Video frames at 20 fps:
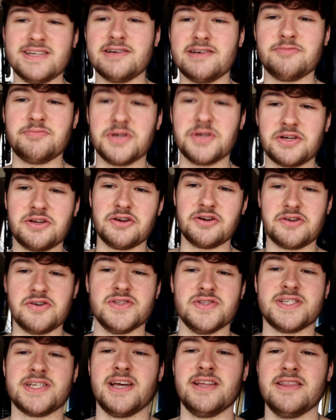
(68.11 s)
It'll be good
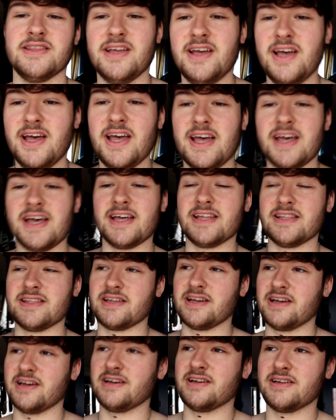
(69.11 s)
content,
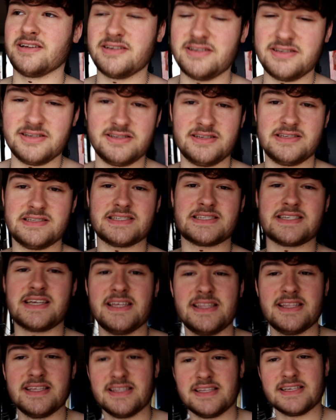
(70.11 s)
and uh, let's
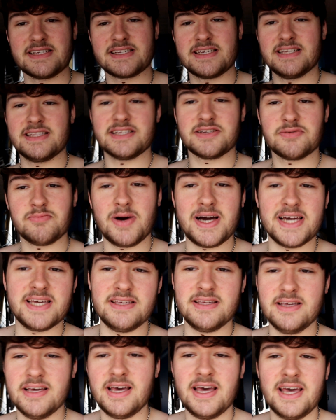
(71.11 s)
get let's get this
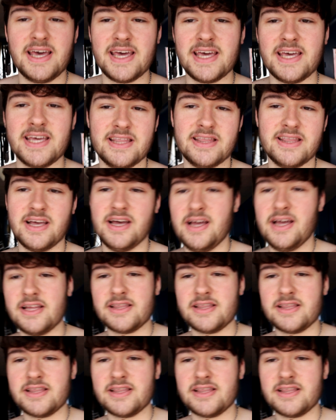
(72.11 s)
way in